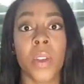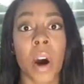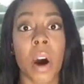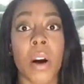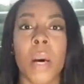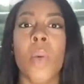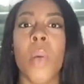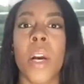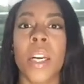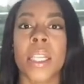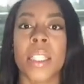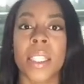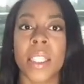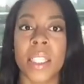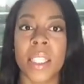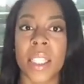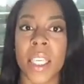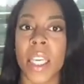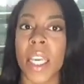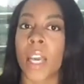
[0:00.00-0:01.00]
All I wanted to
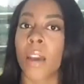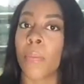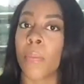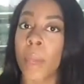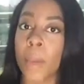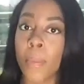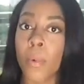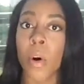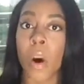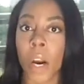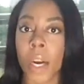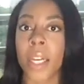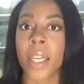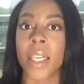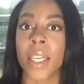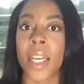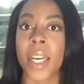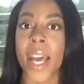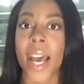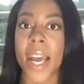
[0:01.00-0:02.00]
see, if people aren't
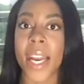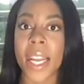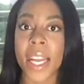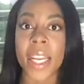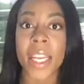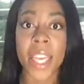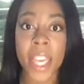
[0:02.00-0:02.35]
good at it,